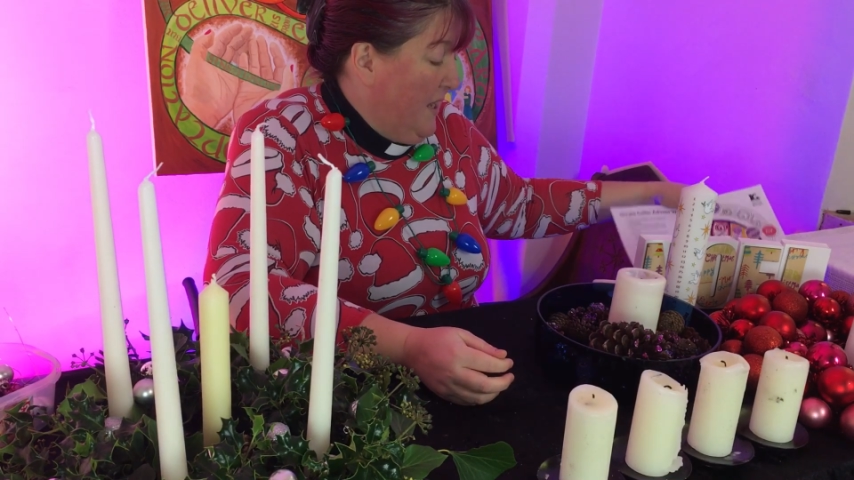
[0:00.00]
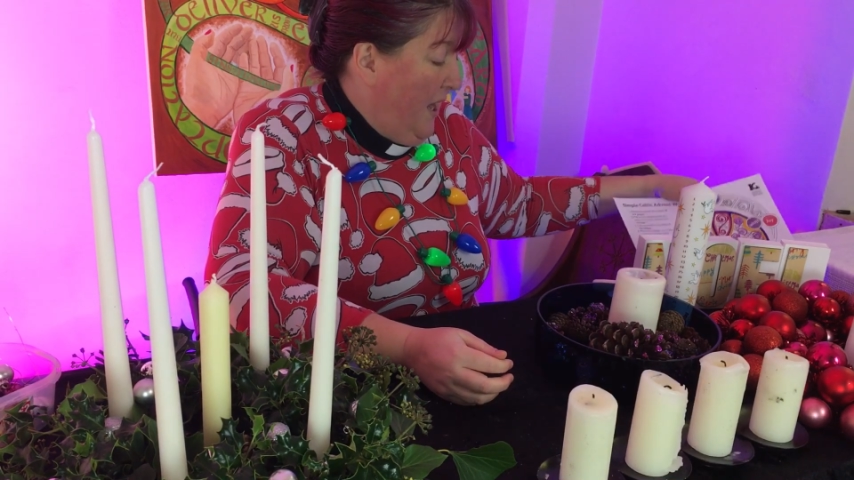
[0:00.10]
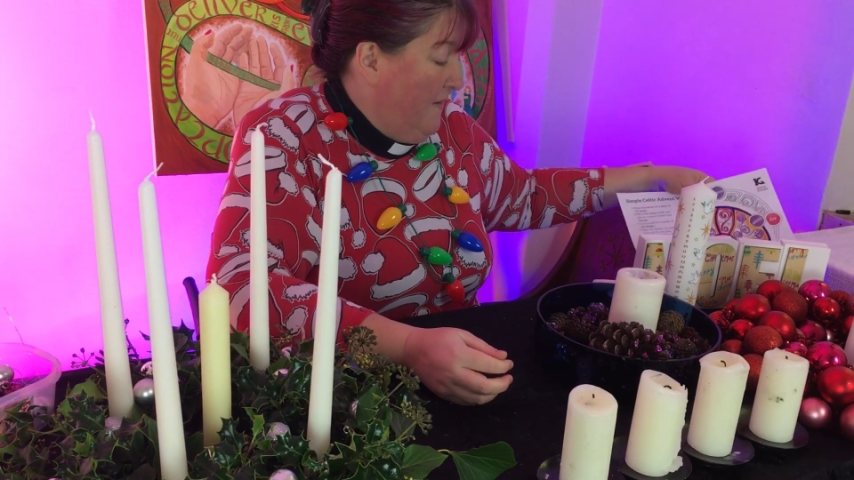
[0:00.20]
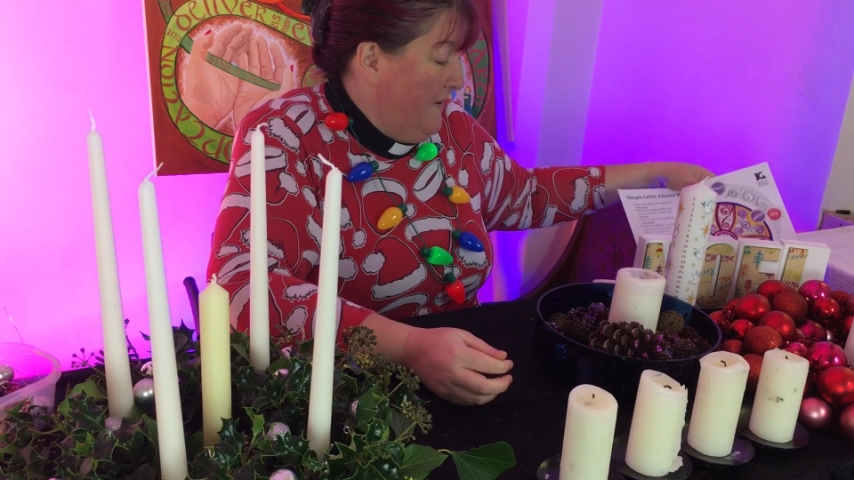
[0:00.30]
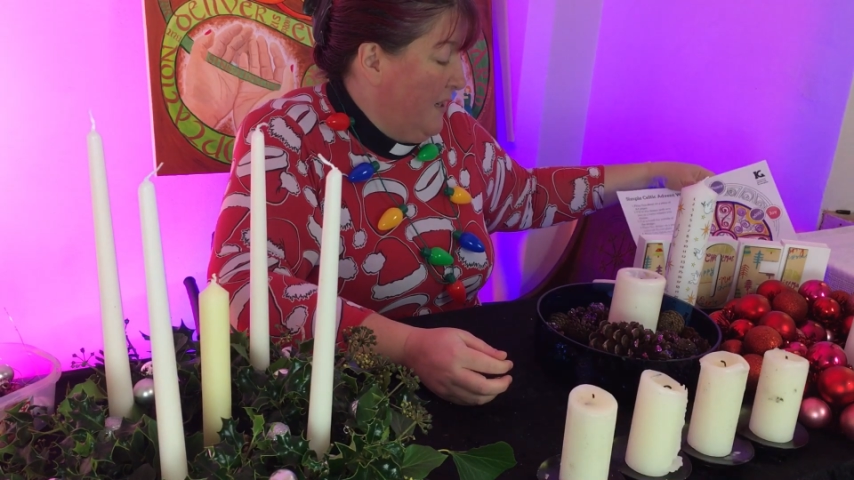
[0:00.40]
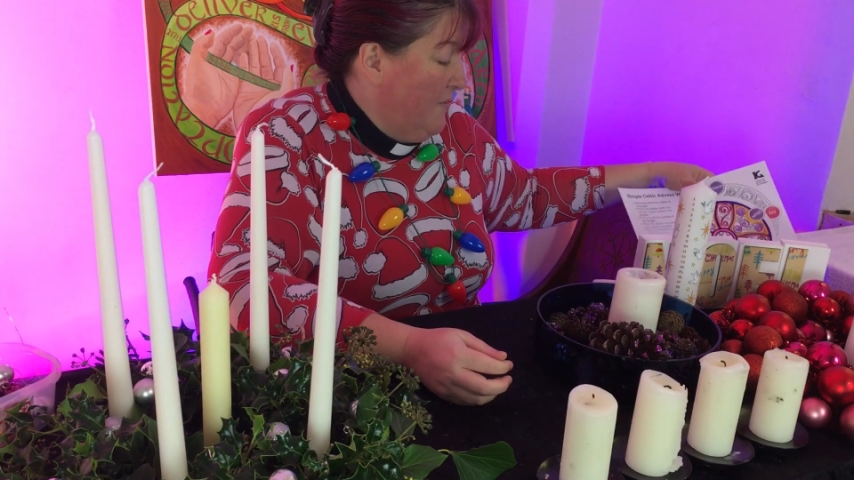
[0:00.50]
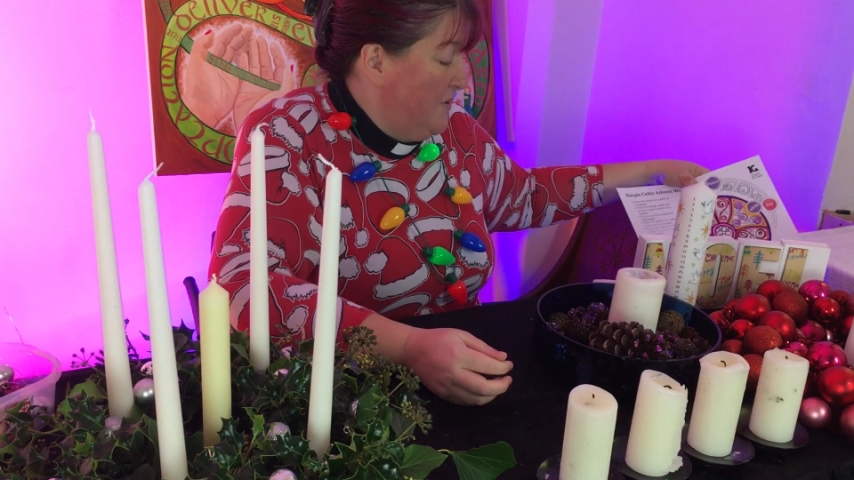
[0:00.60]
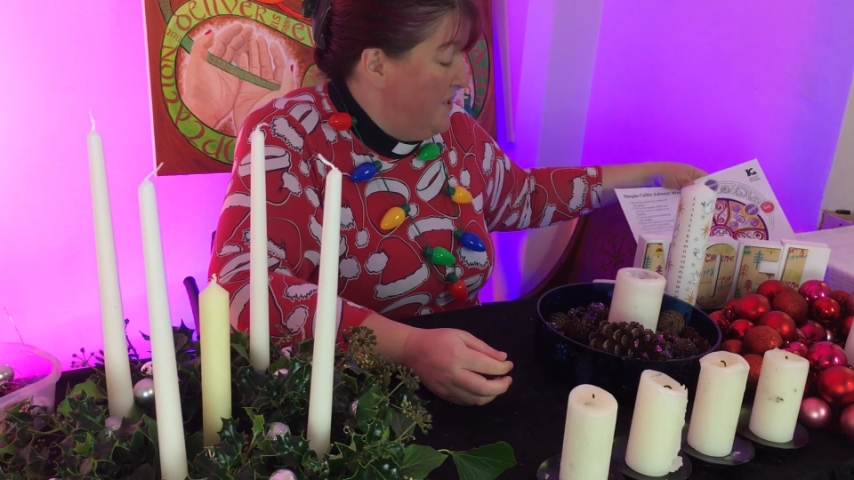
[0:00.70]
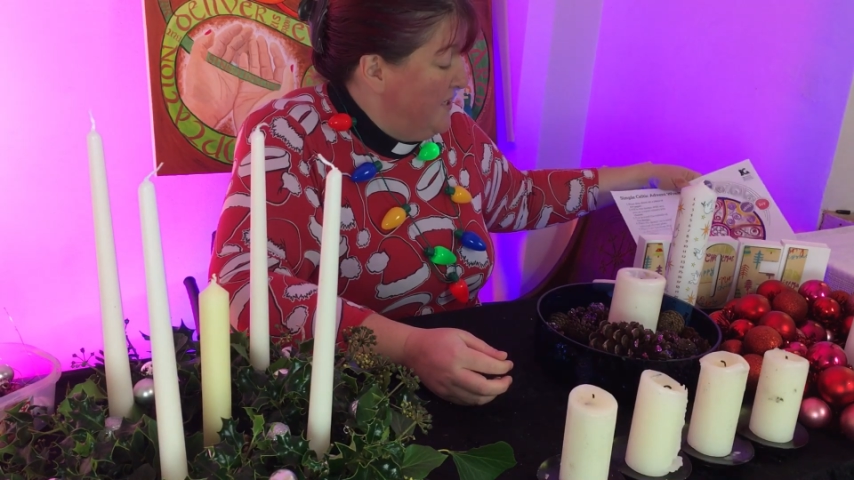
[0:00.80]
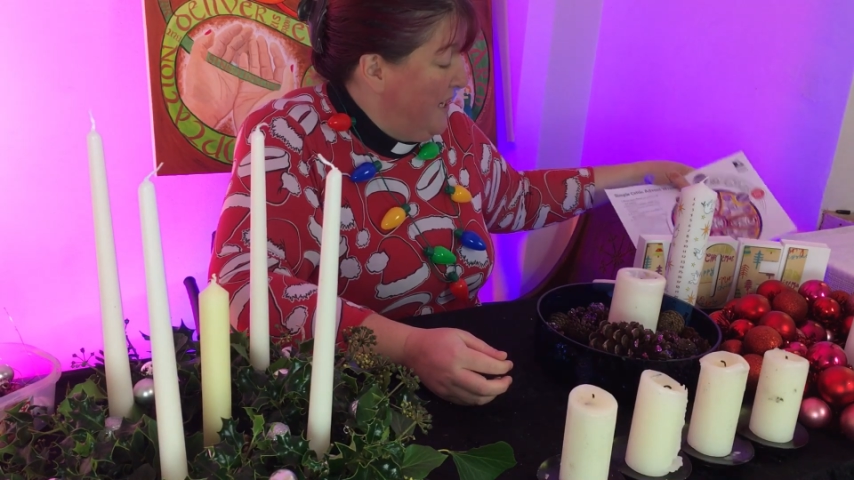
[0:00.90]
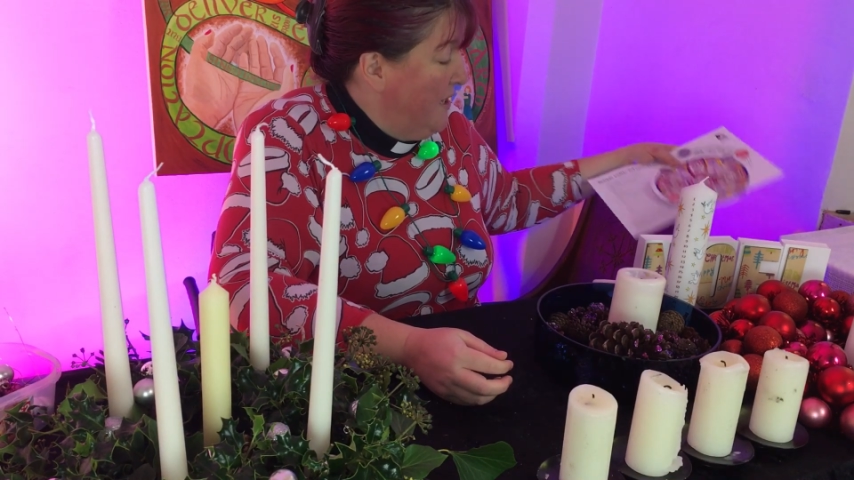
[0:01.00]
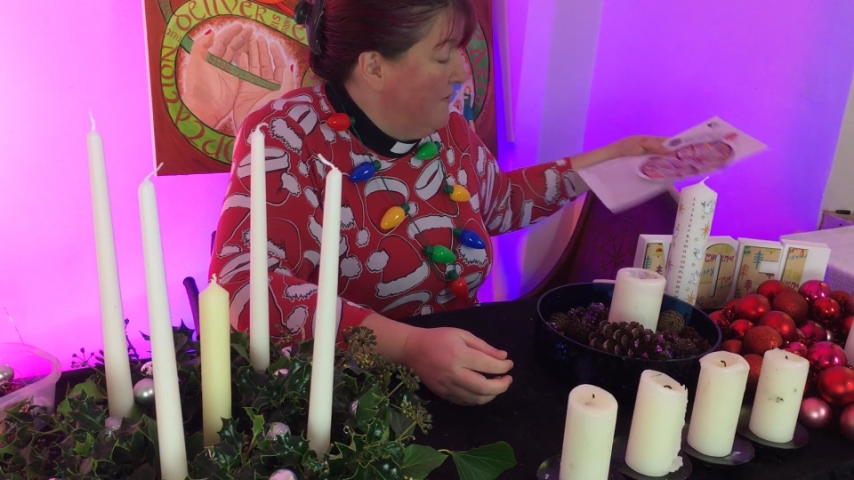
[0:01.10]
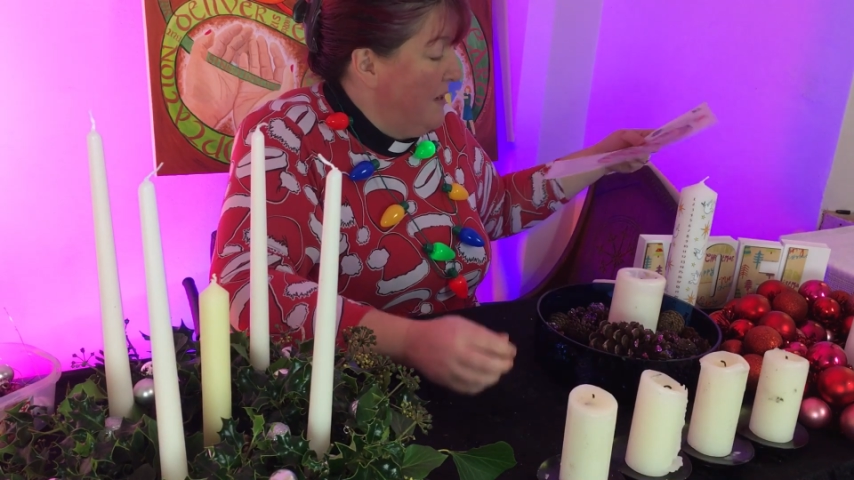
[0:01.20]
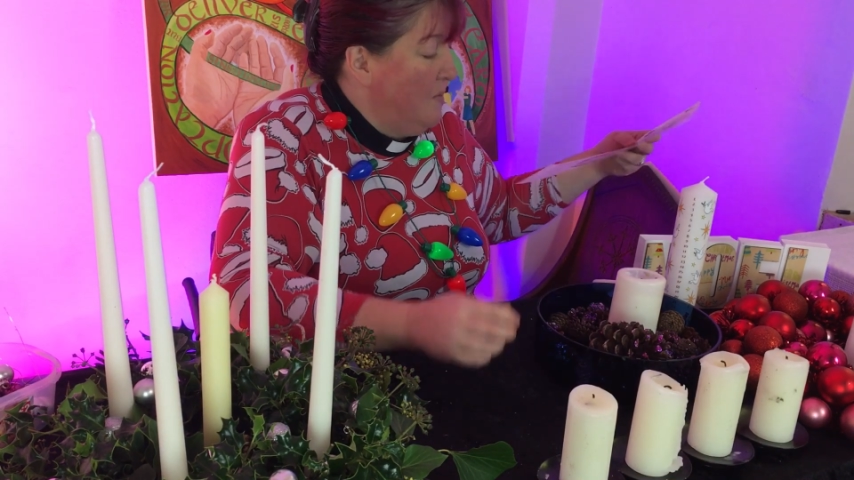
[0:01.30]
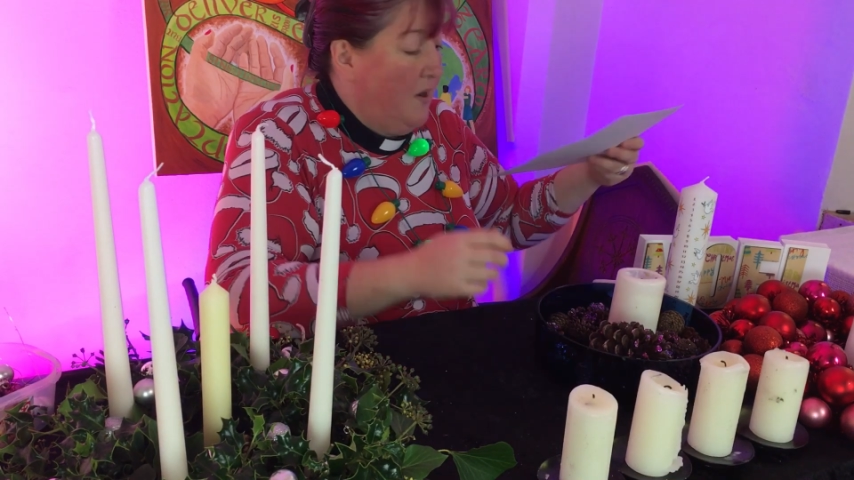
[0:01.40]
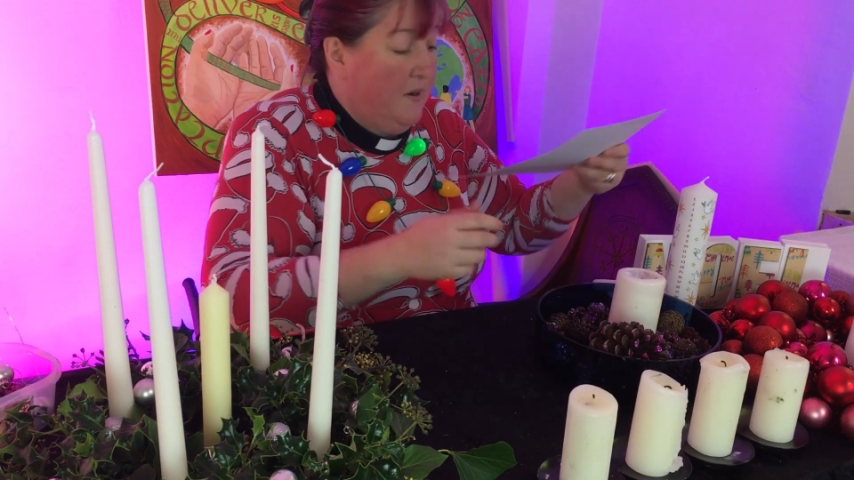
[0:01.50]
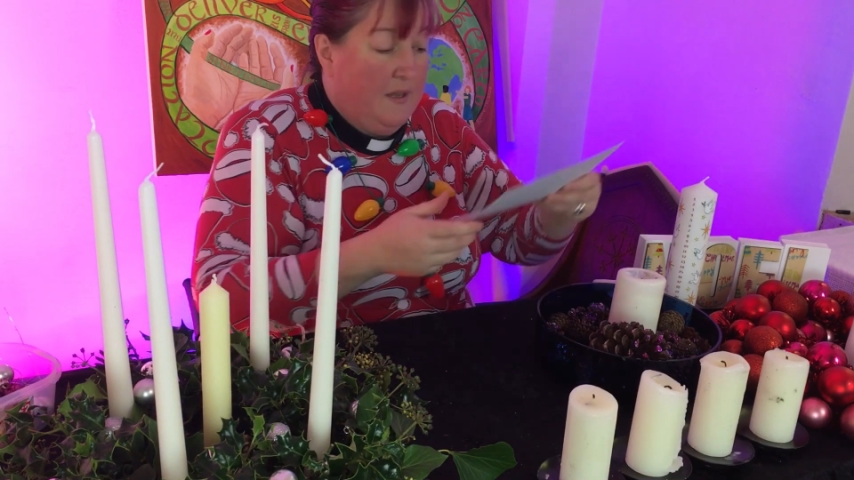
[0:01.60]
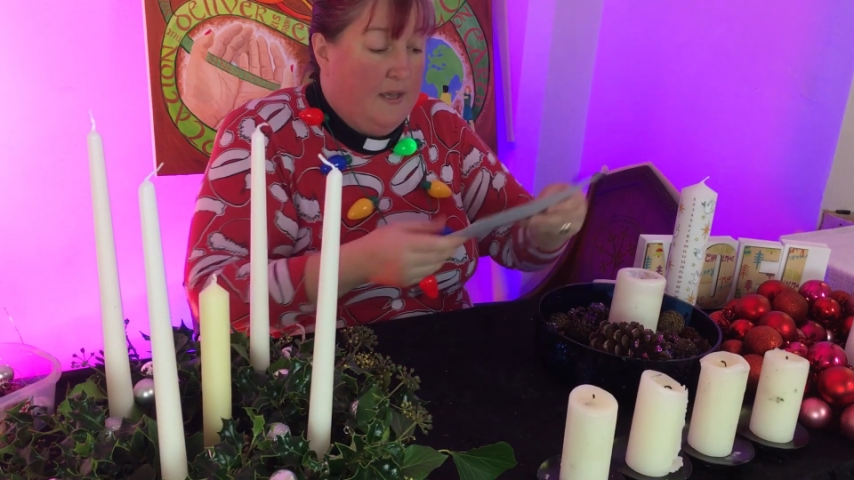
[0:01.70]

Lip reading: colouring and want to decorate one.